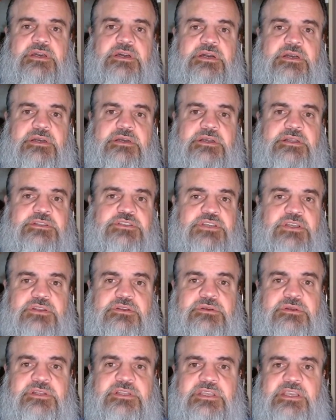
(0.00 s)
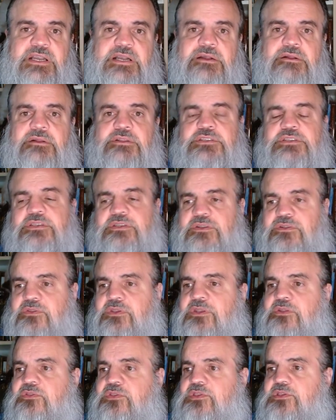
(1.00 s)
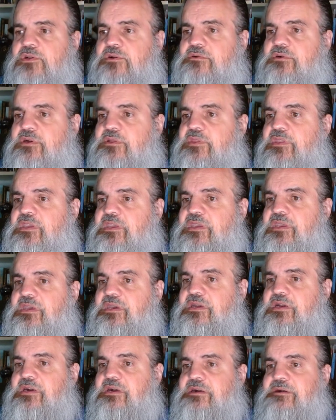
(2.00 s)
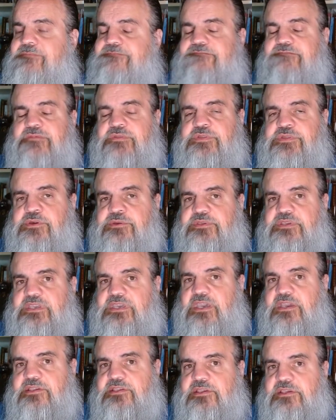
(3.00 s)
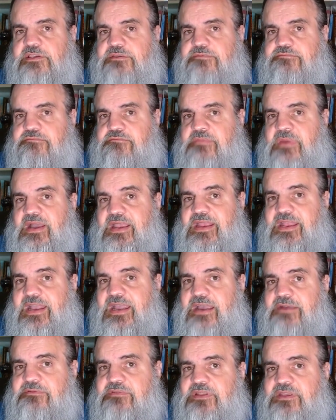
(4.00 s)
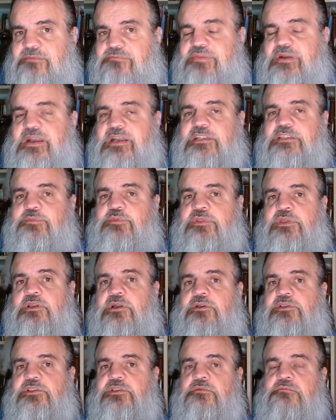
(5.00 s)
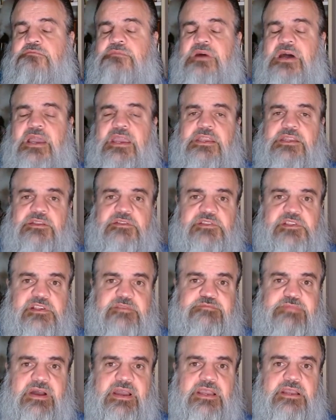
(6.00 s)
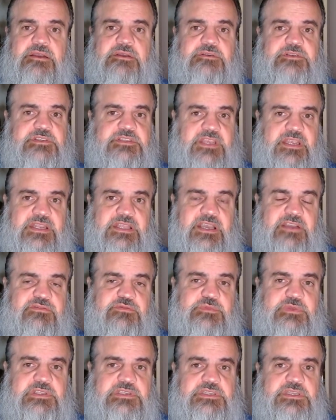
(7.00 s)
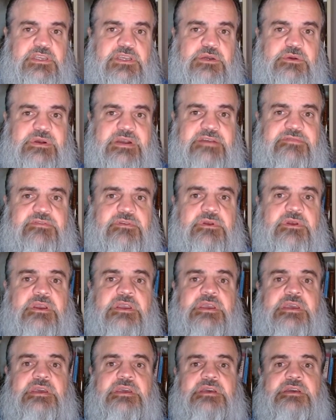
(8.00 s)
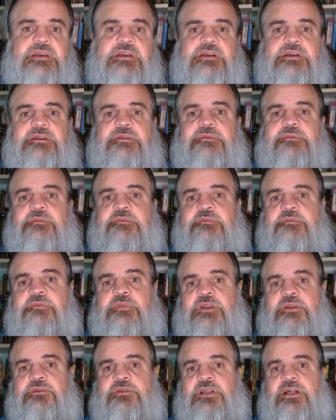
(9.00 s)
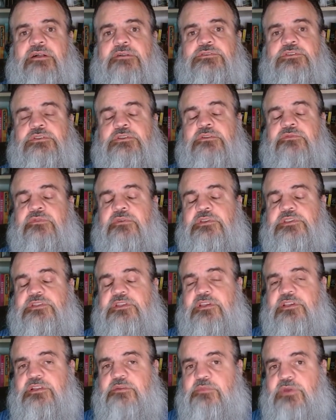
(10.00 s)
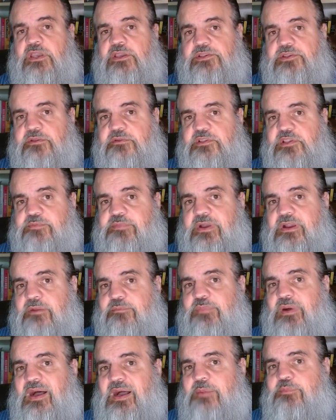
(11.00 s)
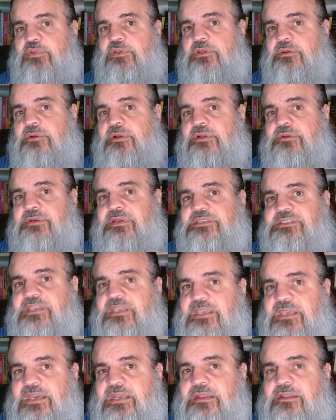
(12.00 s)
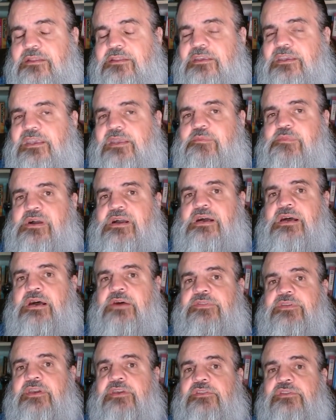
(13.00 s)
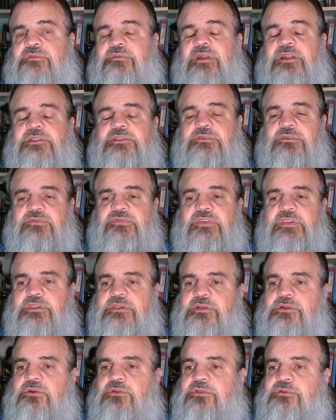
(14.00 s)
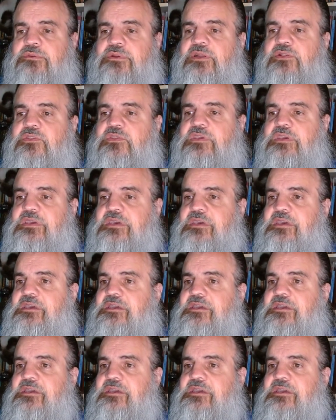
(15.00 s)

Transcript: uh, a gender ideology and, and so on. Um, those cases might have an impact, but they also might inspire state governments to go after uh, their colleges and universities, and might also inspire popular unrest. Again, thinking about online threats or physical threats.